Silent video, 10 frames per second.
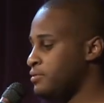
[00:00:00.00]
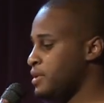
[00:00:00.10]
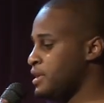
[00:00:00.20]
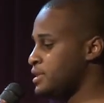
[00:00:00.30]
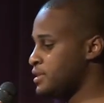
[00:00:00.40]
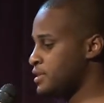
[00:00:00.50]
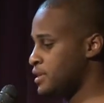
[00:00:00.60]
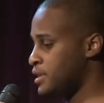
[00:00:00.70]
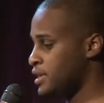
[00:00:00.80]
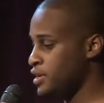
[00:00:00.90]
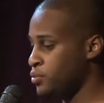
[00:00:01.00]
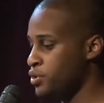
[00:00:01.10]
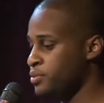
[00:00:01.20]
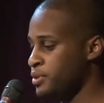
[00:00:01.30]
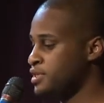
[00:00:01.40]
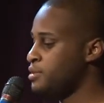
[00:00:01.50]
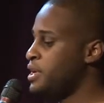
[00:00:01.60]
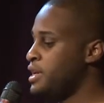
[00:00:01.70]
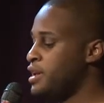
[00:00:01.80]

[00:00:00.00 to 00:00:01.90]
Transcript: for us in a world with so many